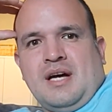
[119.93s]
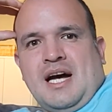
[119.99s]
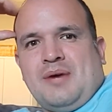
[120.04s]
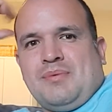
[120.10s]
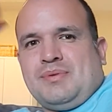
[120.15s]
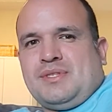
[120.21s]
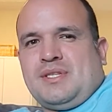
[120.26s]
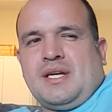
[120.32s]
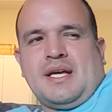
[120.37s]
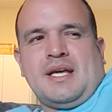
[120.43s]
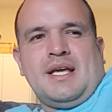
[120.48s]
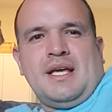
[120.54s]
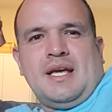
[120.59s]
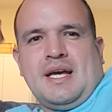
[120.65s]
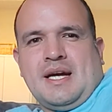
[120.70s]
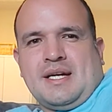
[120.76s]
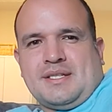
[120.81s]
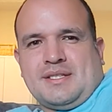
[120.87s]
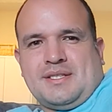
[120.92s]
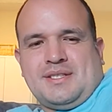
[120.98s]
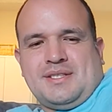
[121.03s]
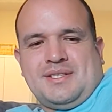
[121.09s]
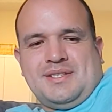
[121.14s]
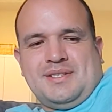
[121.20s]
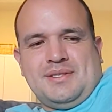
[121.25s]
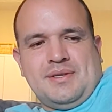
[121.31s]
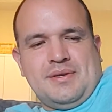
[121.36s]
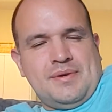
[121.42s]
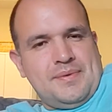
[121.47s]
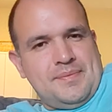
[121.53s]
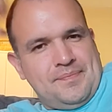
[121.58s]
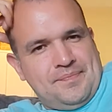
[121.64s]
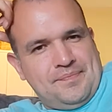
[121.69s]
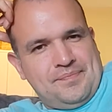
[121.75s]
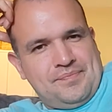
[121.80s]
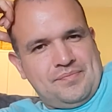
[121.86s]
I was like, yes,
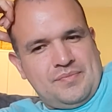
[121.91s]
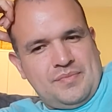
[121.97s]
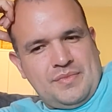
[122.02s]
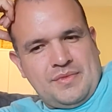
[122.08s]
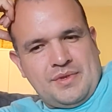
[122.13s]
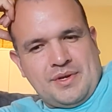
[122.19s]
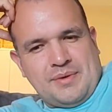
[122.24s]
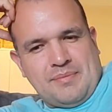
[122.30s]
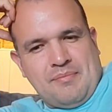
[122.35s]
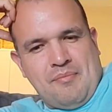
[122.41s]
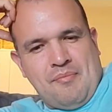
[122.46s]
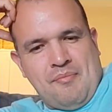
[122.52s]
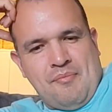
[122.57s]
you know.